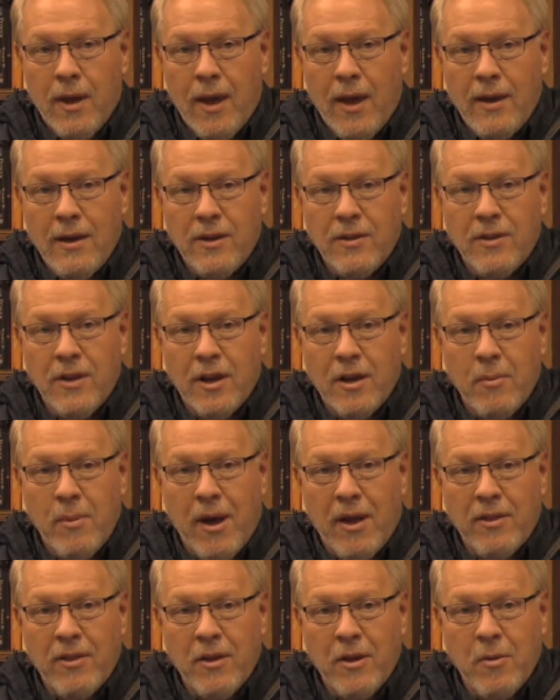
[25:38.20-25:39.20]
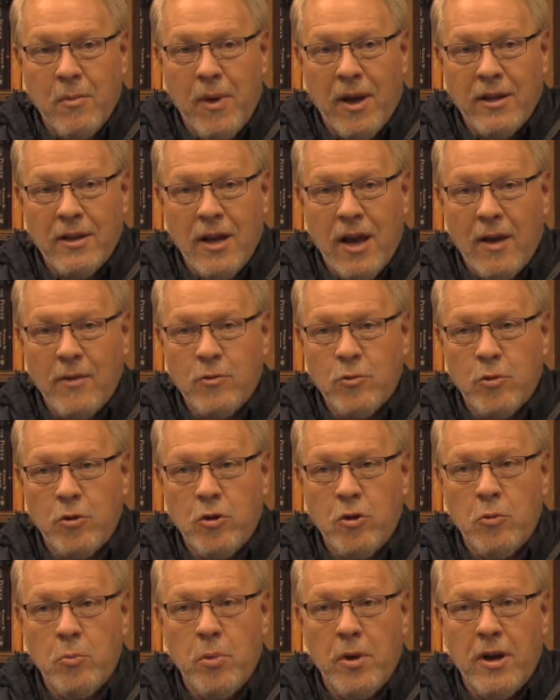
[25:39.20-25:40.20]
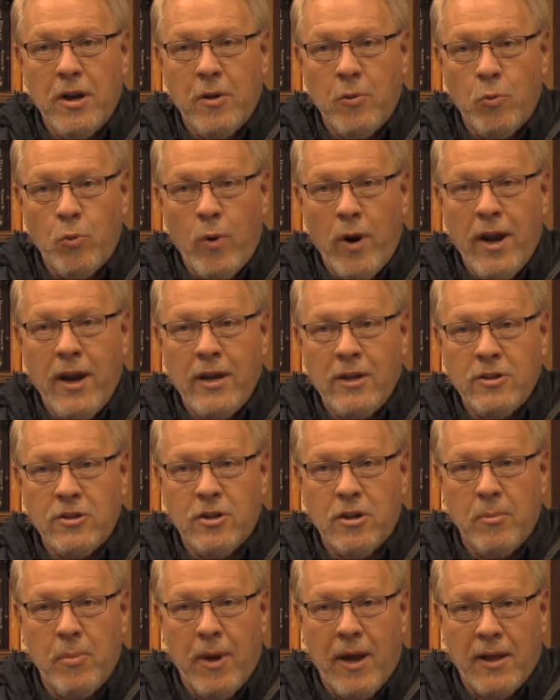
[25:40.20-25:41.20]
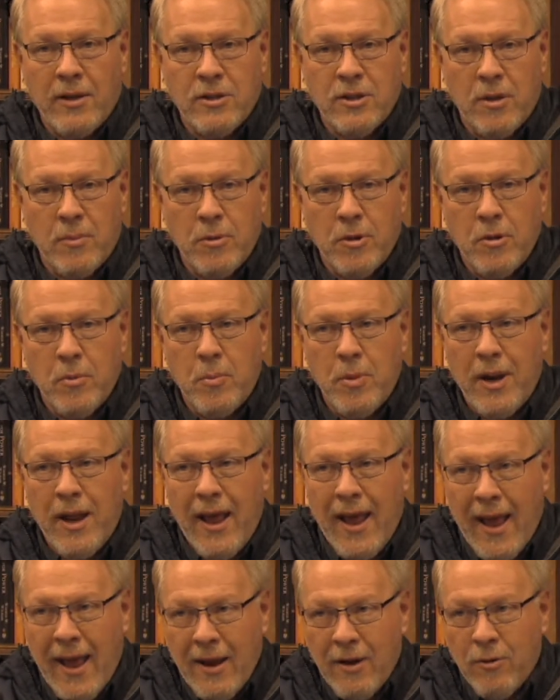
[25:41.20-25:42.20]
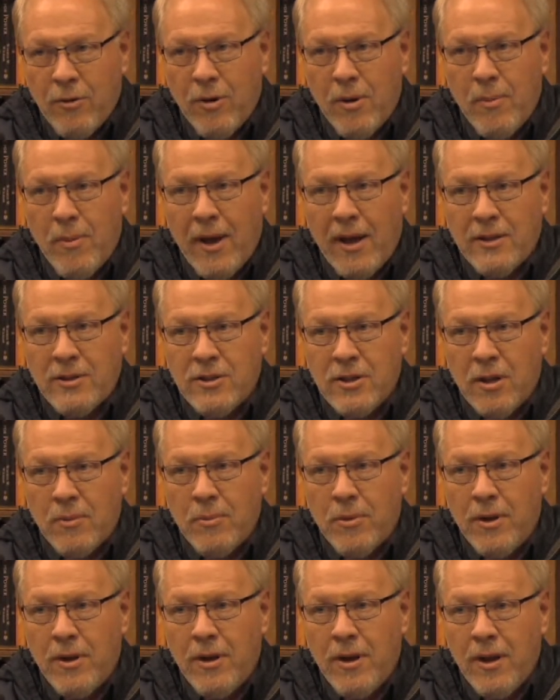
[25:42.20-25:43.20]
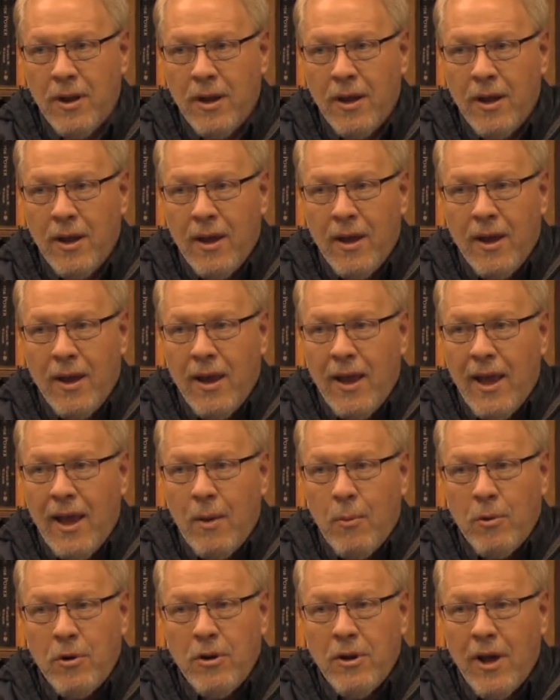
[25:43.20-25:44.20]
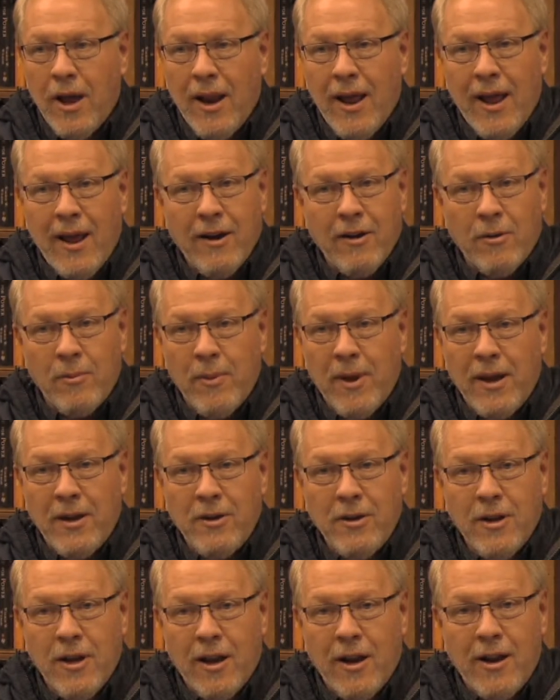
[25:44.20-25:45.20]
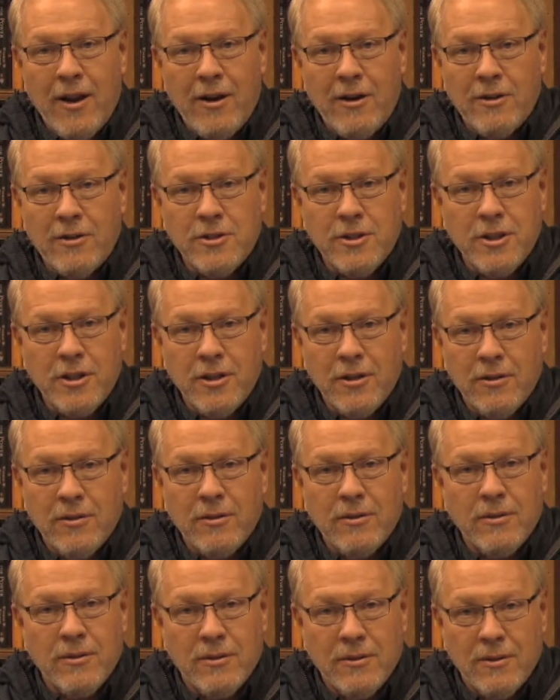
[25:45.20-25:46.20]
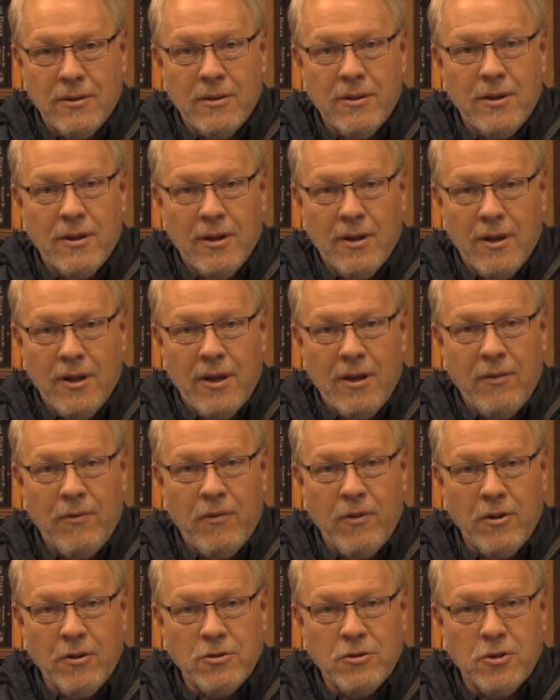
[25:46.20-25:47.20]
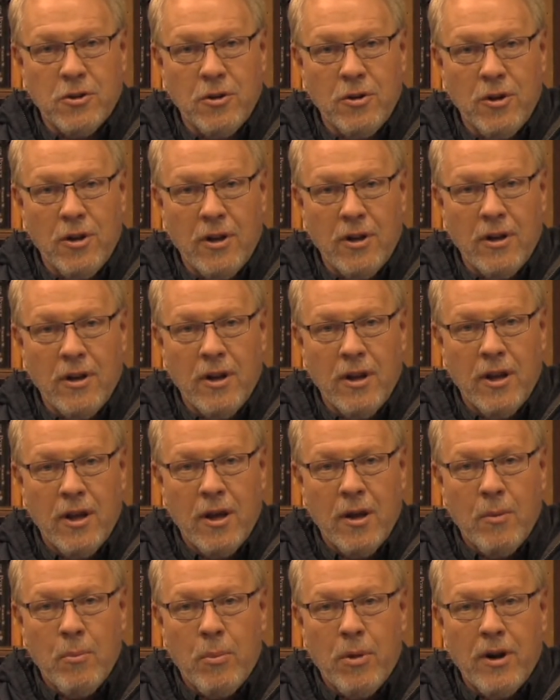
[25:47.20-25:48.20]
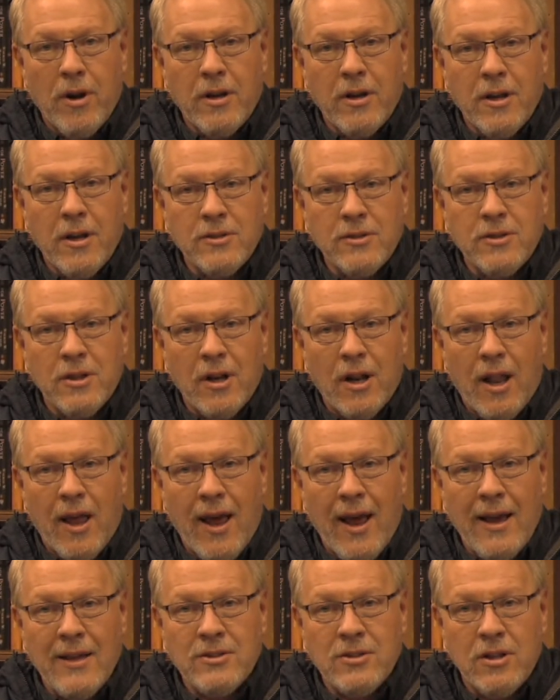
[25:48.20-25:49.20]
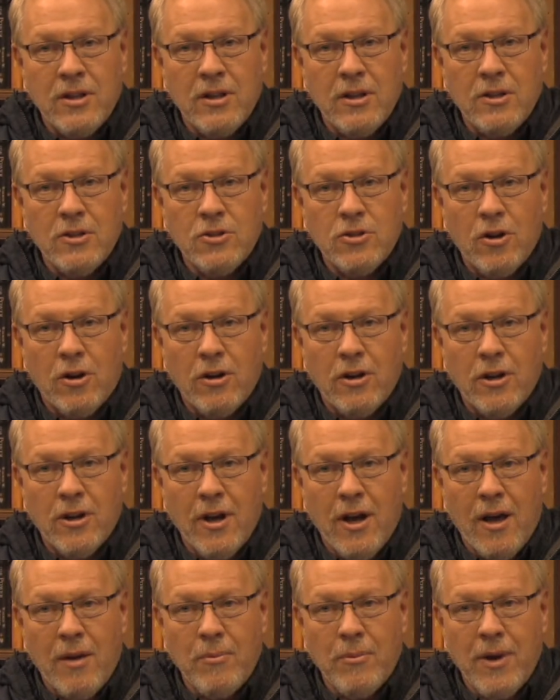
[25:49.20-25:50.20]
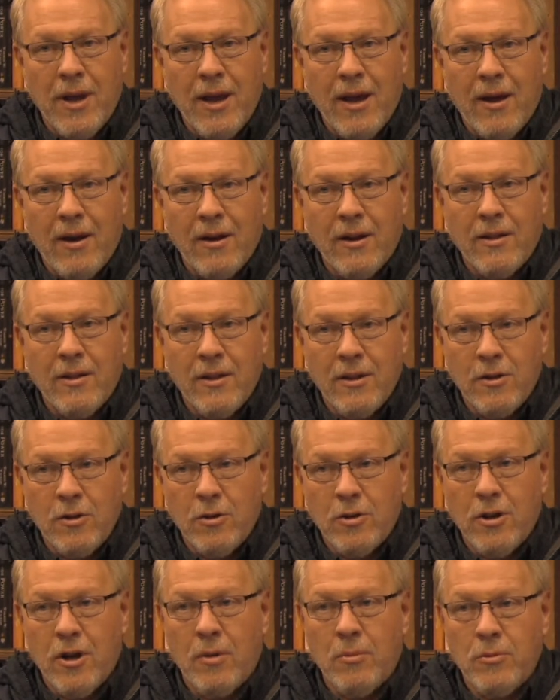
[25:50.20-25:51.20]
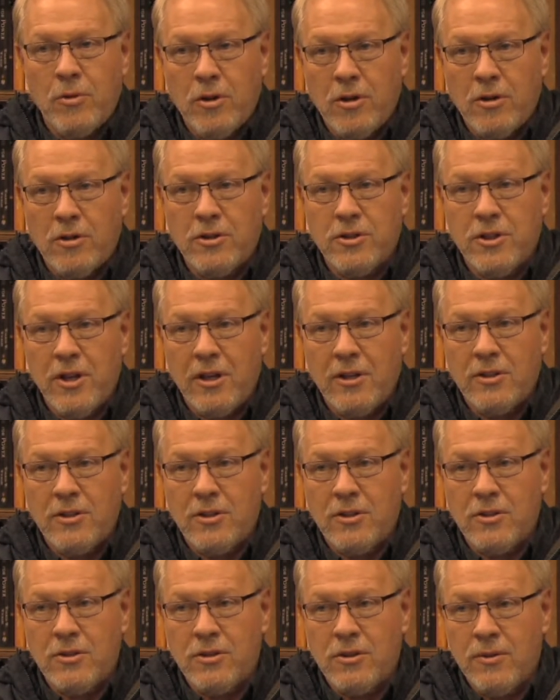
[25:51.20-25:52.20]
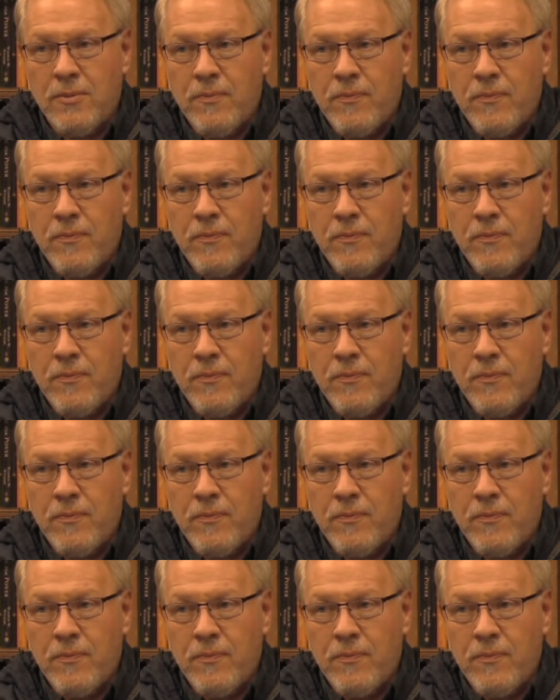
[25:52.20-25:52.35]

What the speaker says: And you think about times when you've been enraged about something, you've been angry about something, and when you got anger, man, you got an energy. It feels good, but it doesn't last, and then you start to calm down, and then you come to your senses,